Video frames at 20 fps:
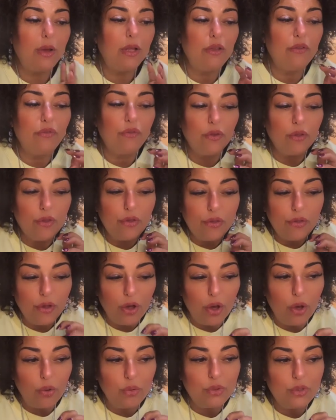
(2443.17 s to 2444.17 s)
But for
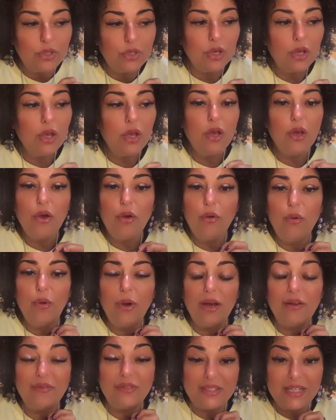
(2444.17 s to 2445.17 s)
those
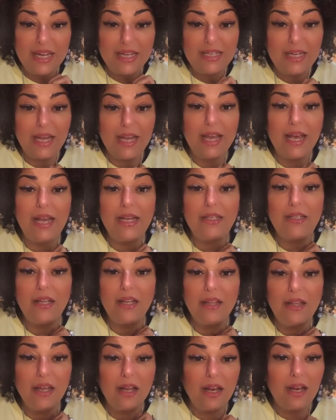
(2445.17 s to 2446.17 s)
who have
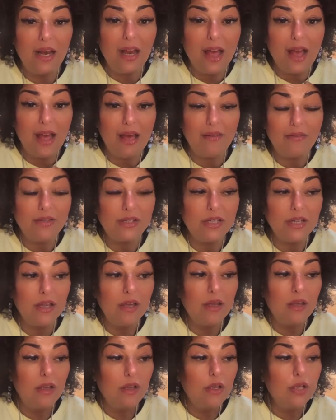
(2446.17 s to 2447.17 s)
dedicated their lives
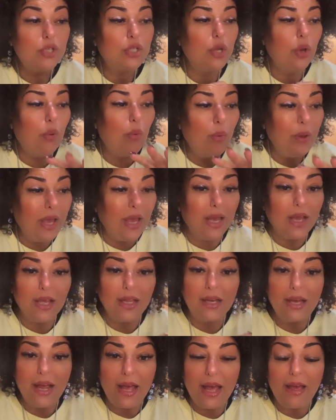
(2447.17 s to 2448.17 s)
so we
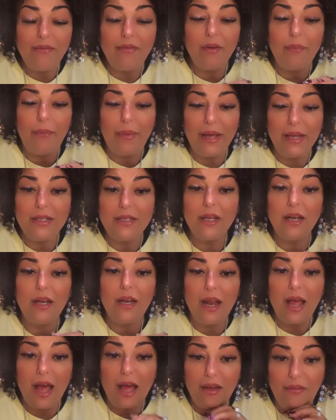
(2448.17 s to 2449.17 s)
can have a
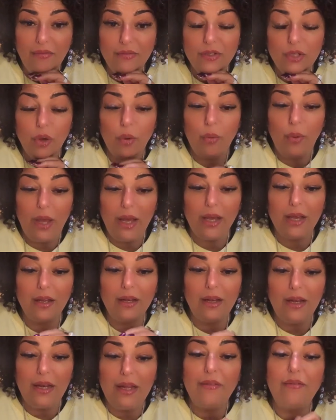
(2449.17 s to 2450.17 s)
better life, so we
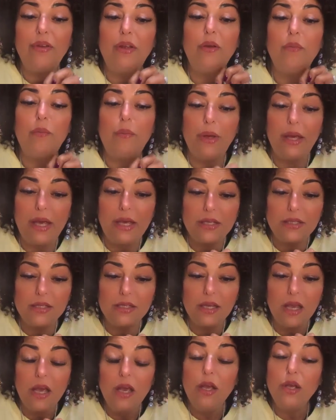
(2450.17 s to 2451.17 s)
can live in
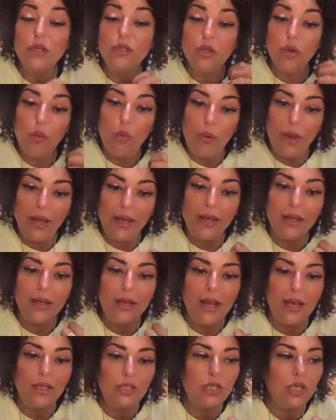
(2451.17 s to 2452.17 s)
peace, so we
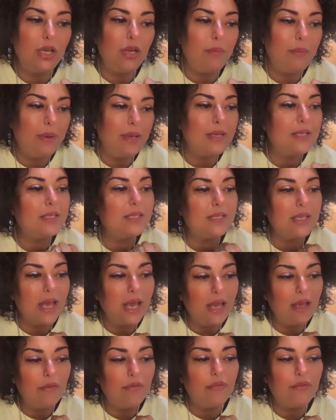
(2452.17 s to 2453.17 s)
can actually be
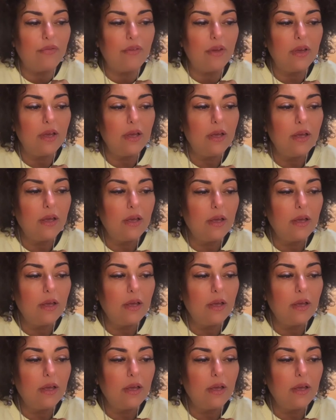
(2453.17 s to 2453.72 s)
safe,